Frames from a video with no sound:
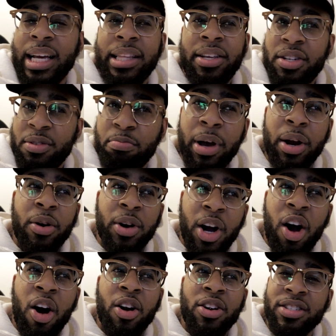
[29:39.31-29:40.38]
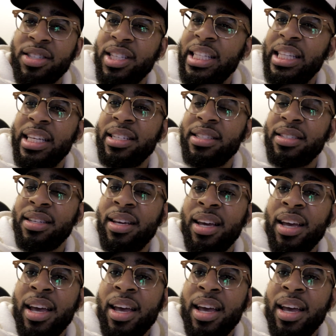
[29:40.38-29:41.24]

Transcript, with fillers: Like there's better cars than this.